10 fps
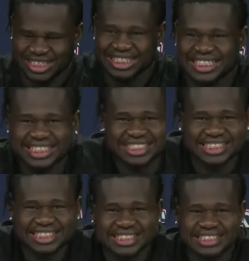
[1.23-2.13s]

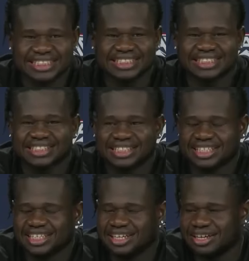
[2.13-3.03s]
Questions for
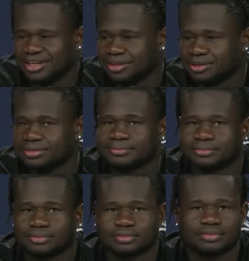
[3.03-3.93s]
Oumar.
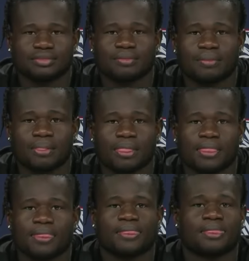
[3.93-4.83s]
Coming off four straight
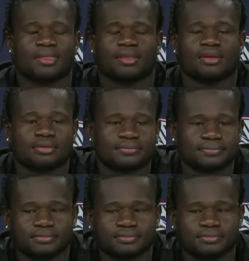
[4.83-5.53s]
double doubles.